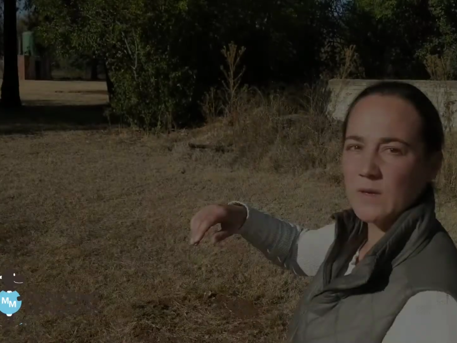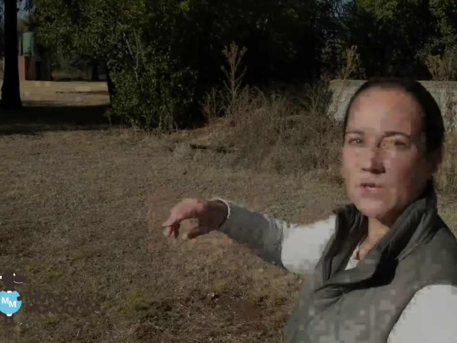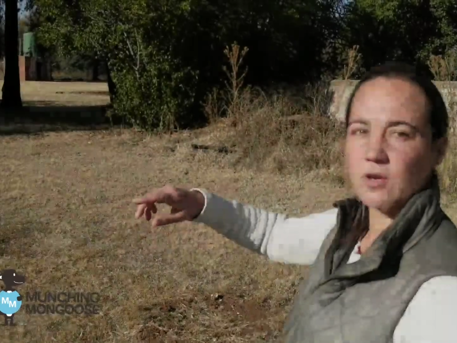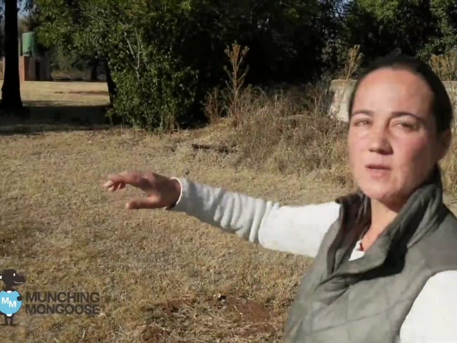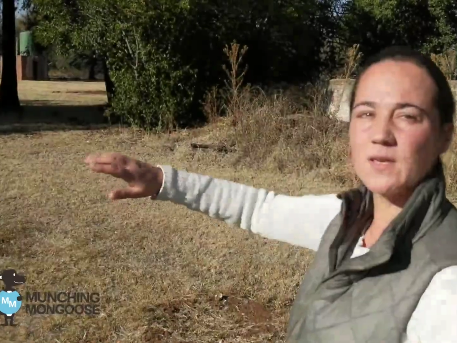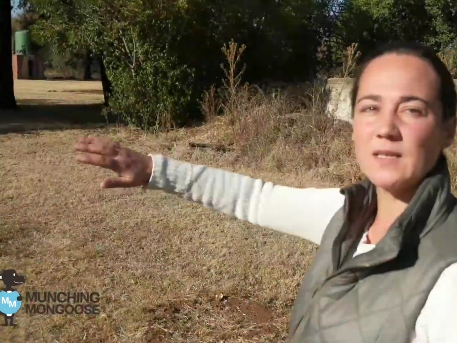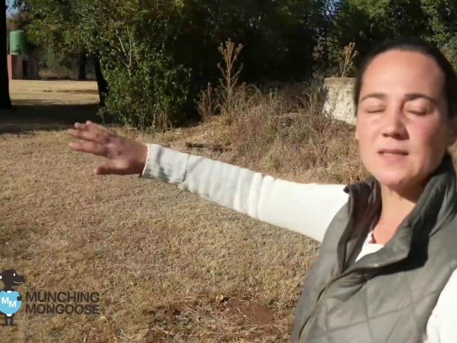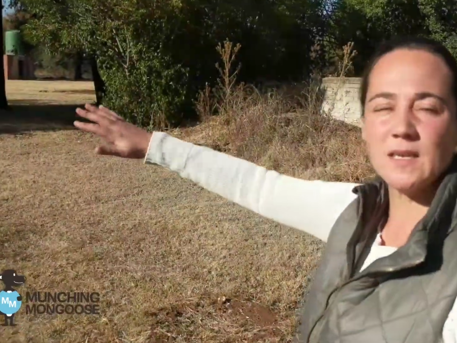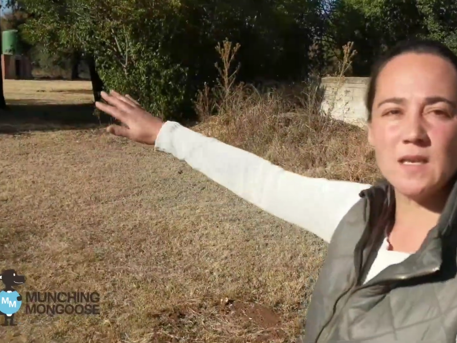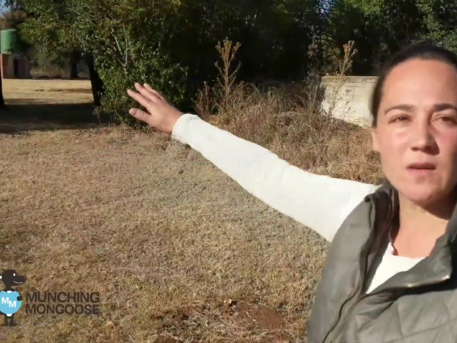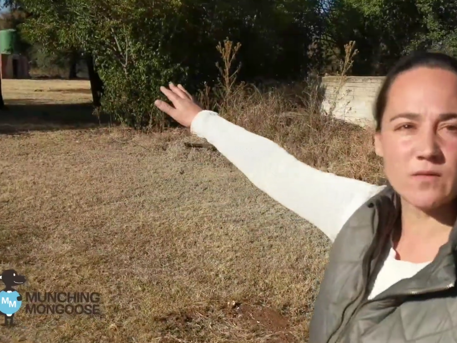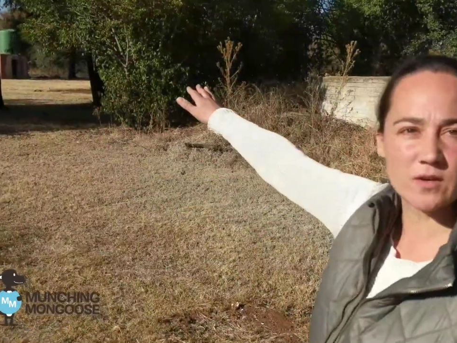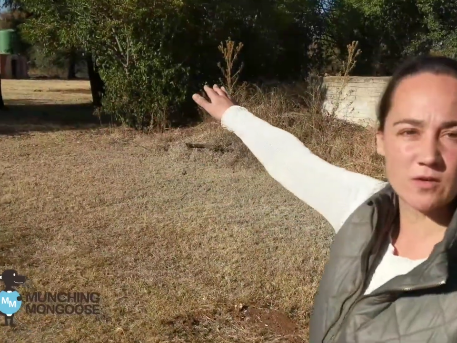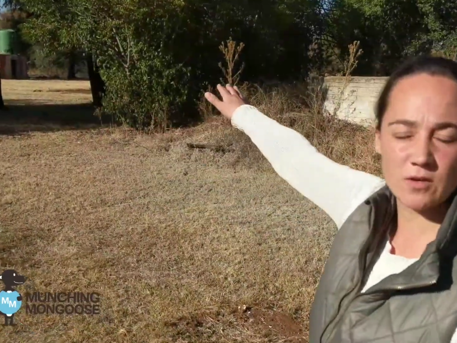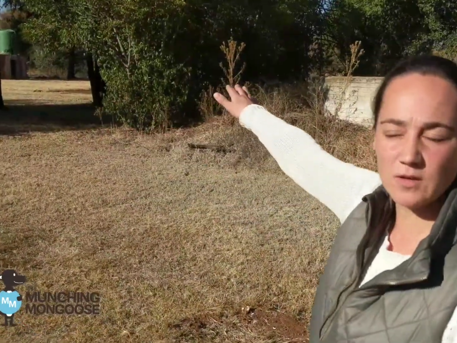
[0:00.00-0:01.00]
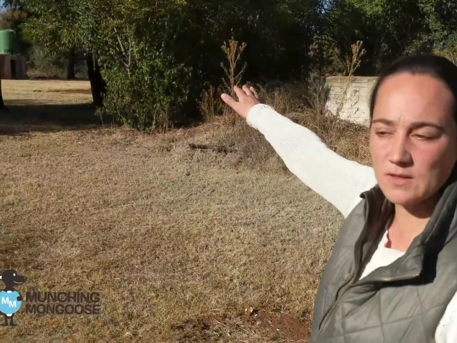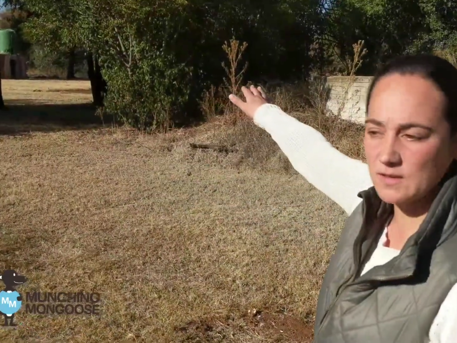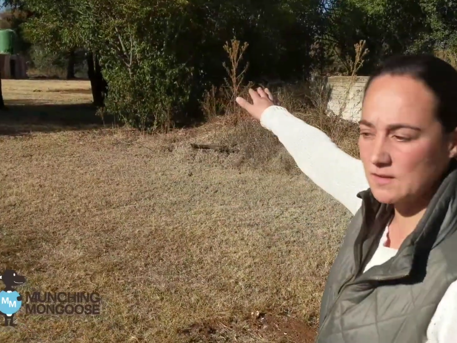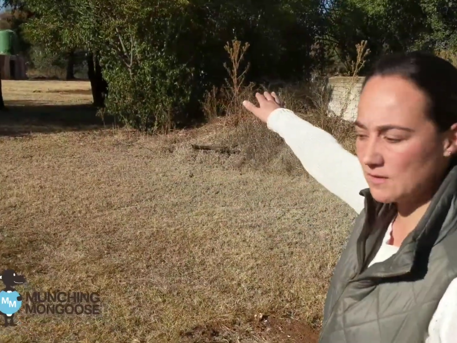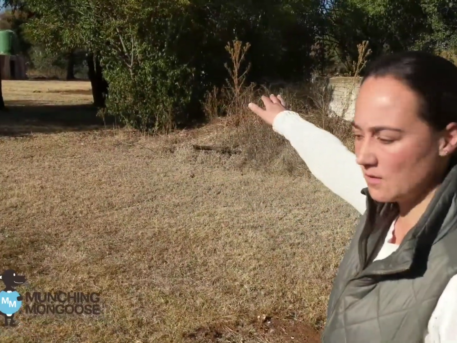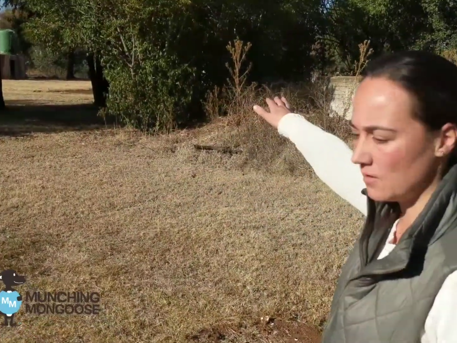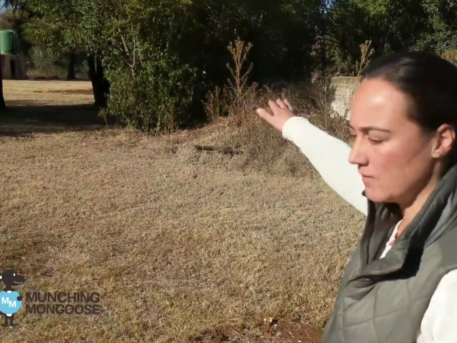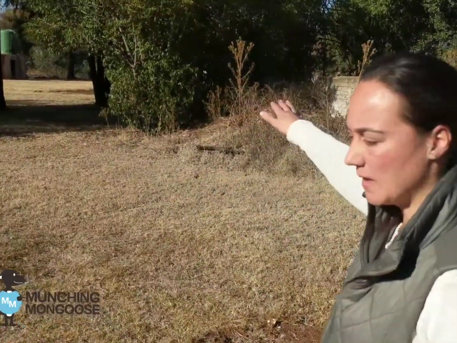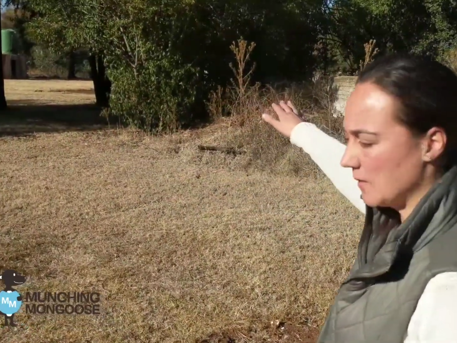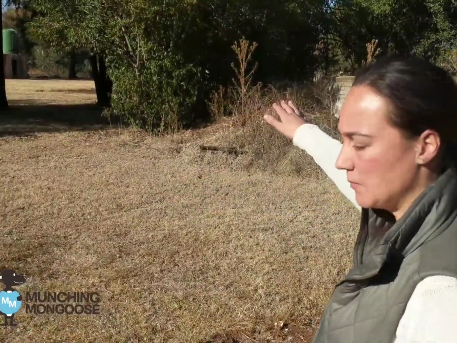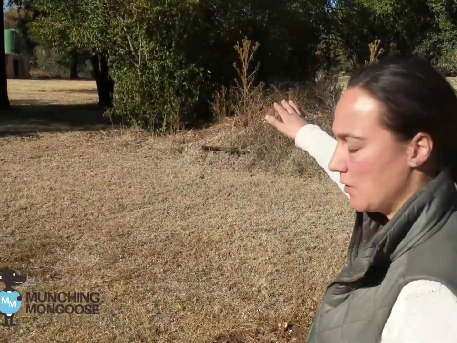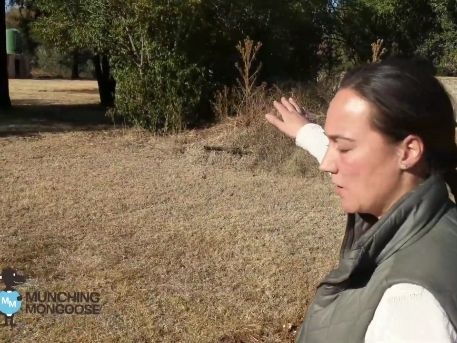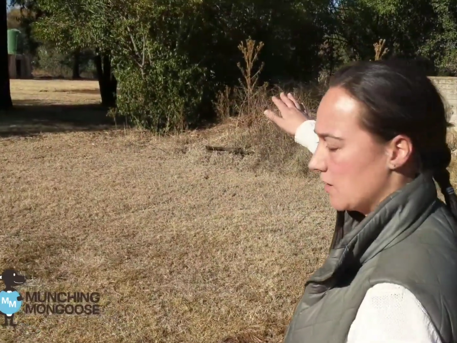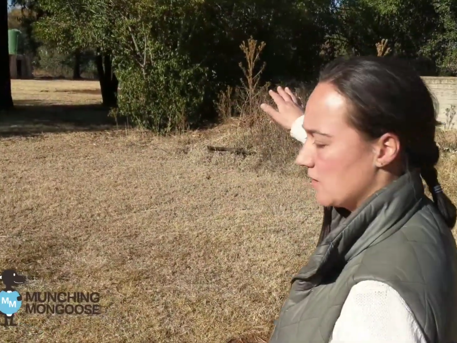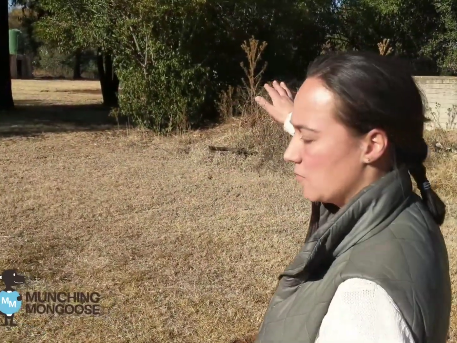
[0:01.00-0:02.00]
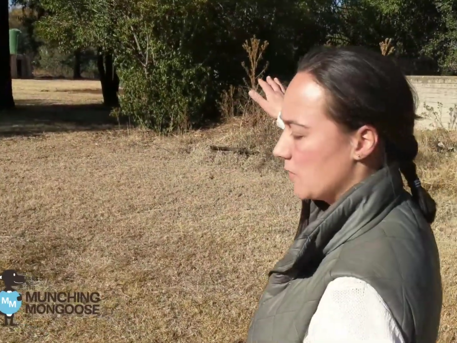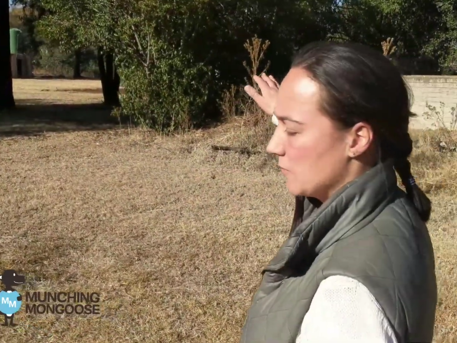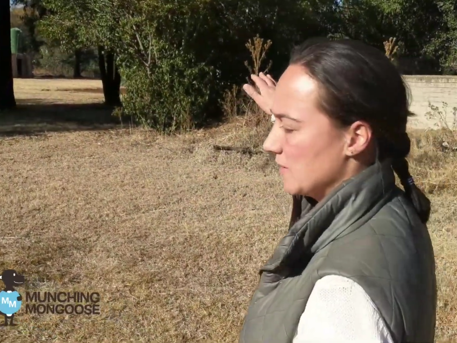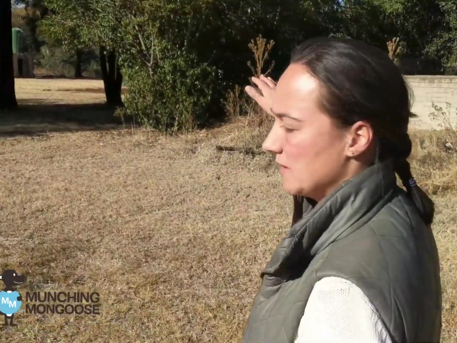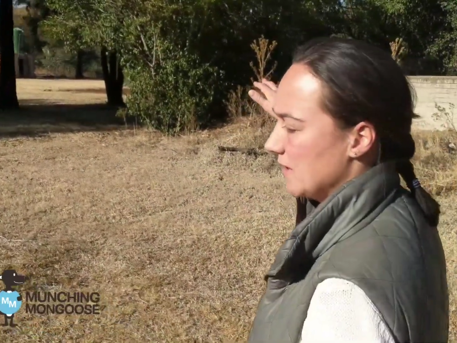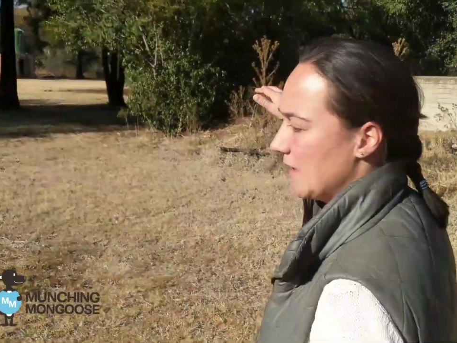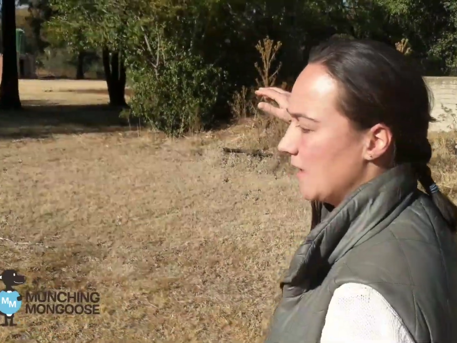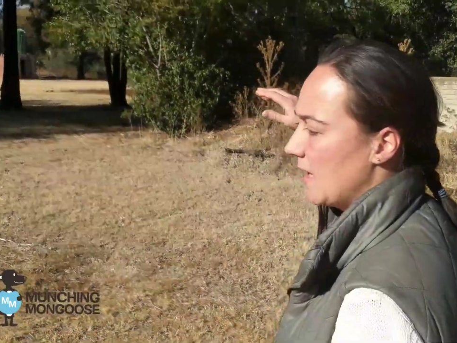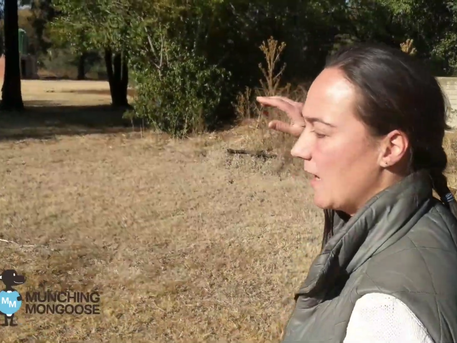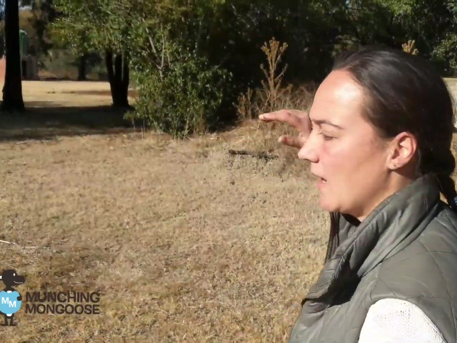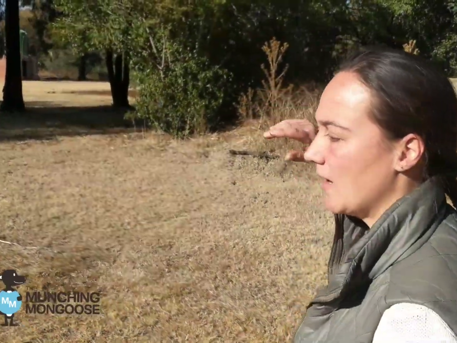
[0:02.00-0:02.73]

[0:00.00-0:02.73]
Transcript: we don't cut any of the grass on that part of the property,